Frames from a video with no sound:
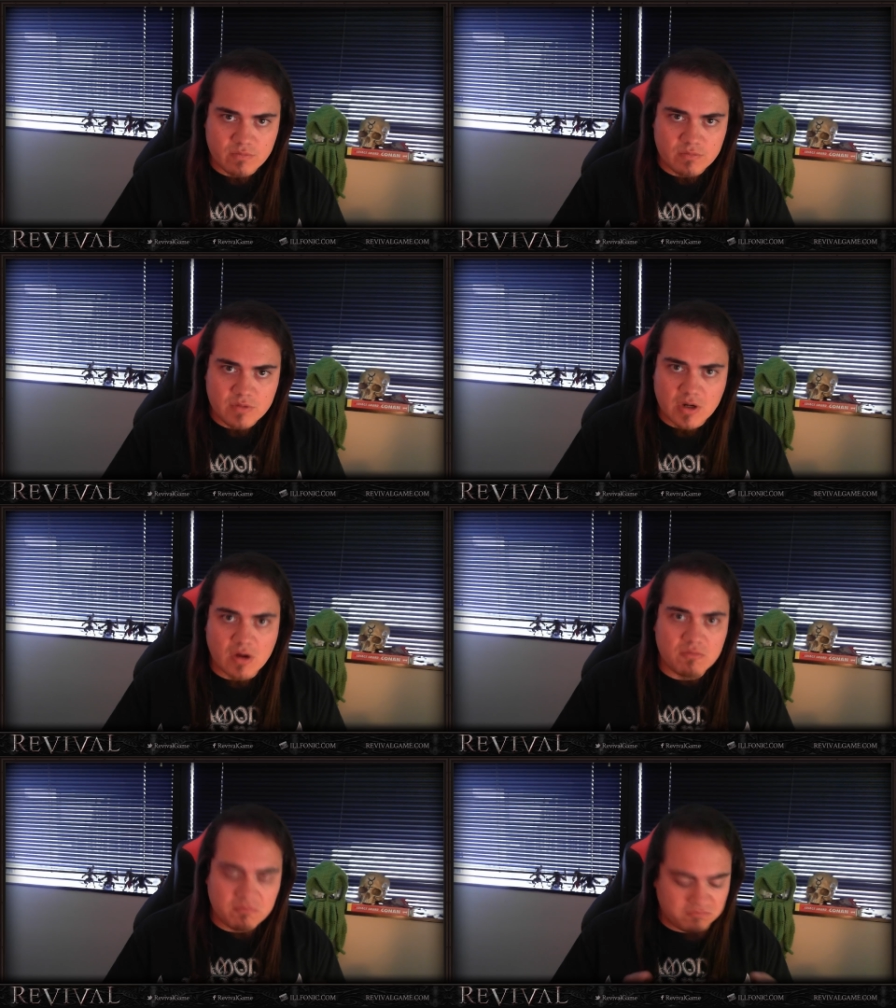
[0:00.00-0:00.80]
you
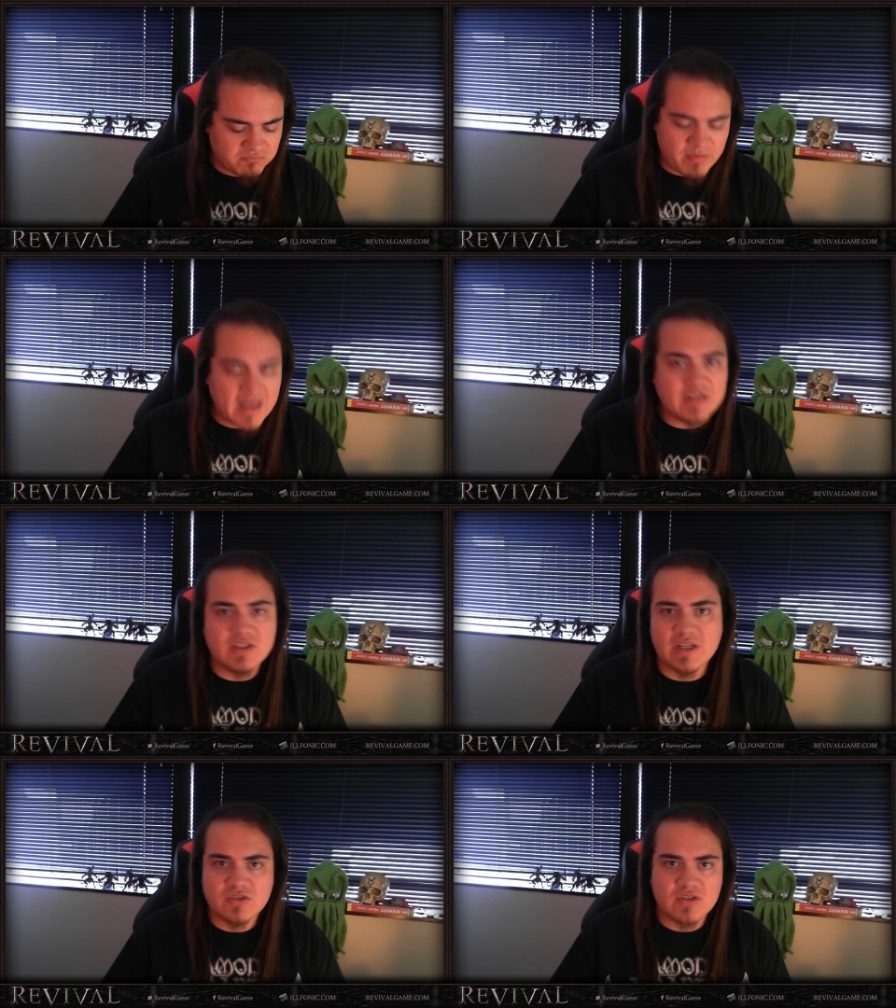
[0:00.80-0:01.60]
know,
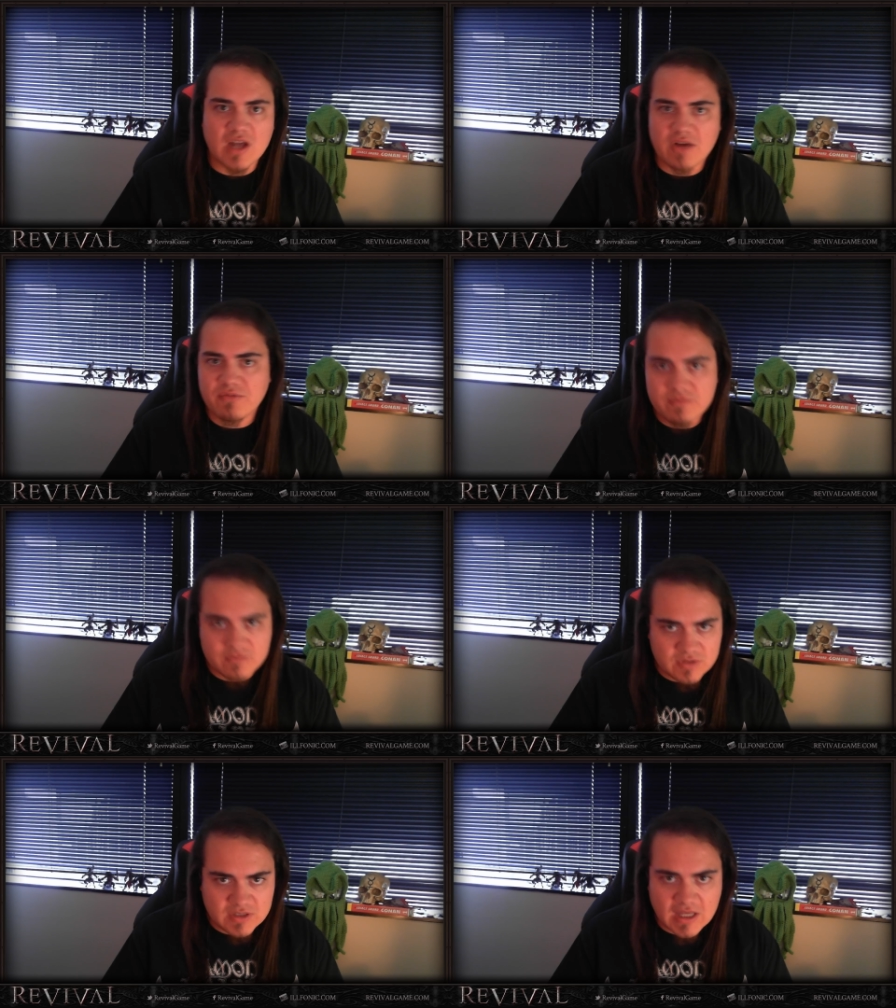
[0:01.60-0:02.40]
basic stuff
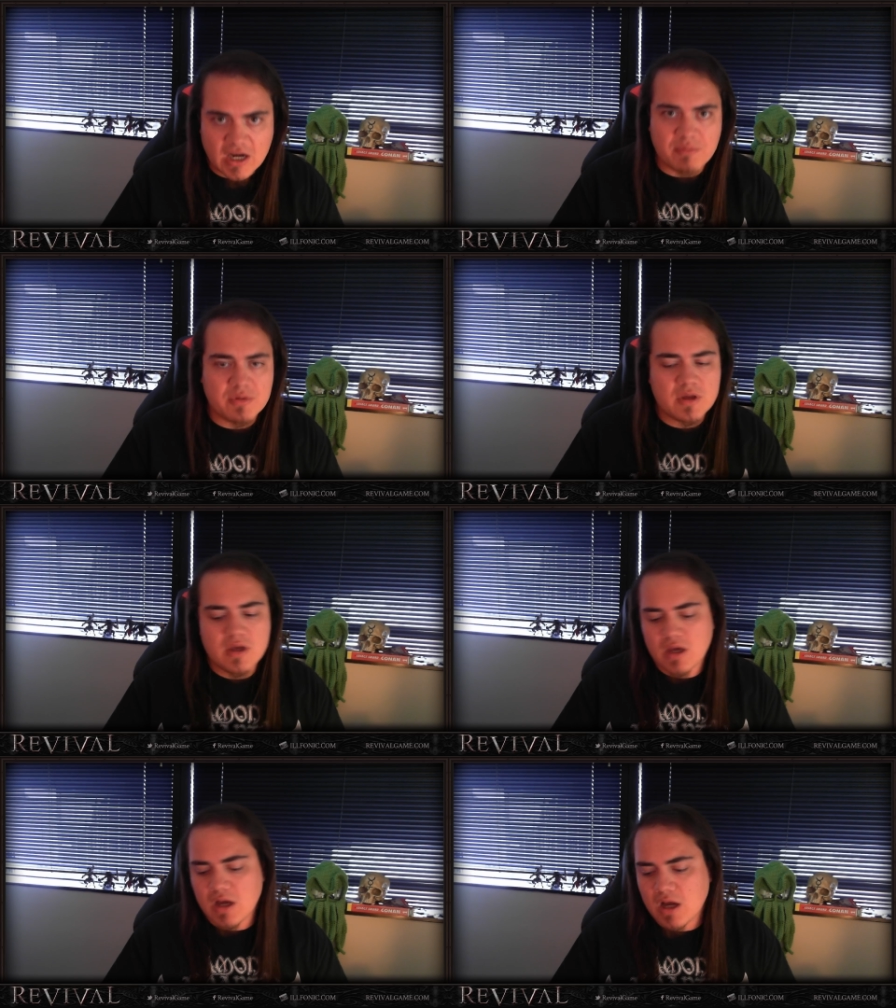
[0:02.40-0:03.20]
setup.
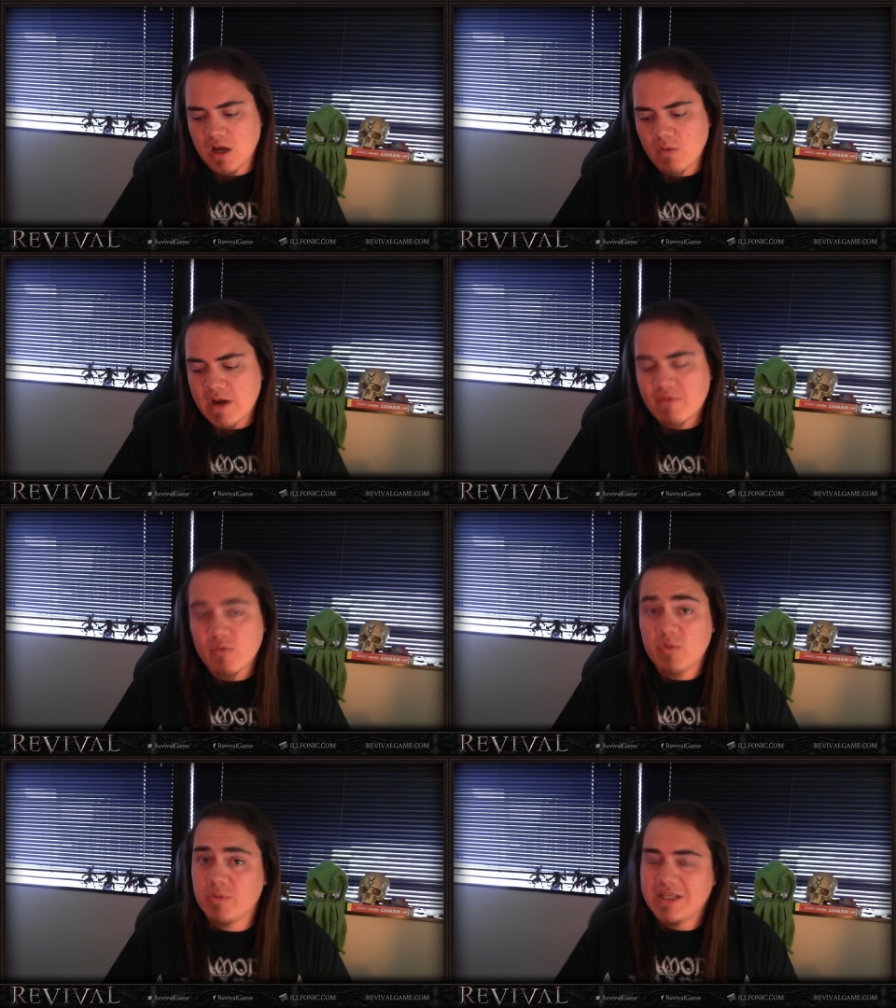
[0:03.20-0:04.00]
Uh,
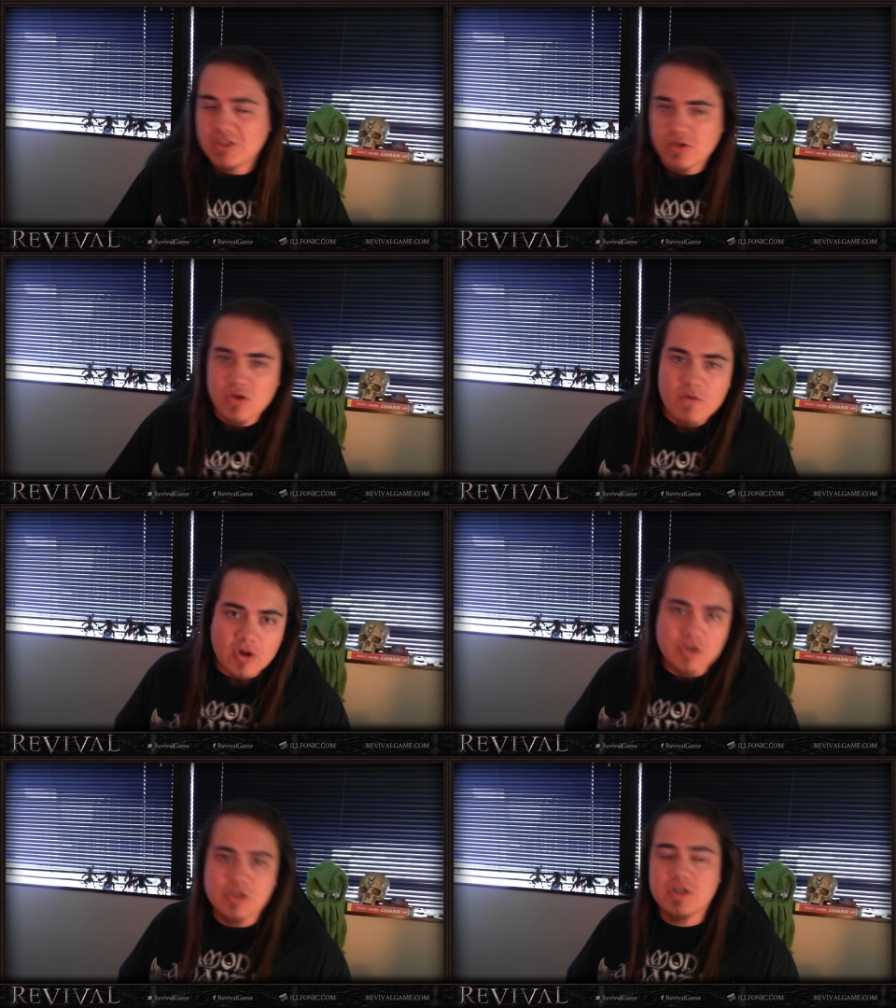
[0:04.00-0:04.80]
whenever we release a new
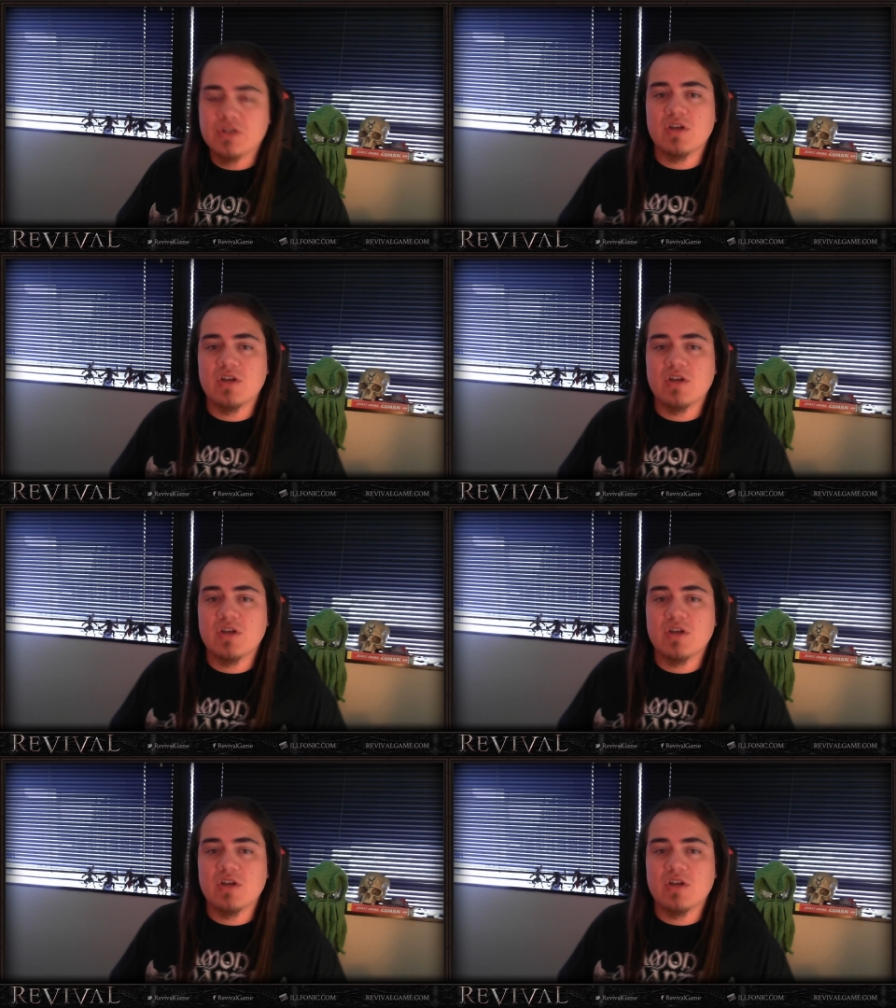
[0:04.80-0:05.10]
version, it's going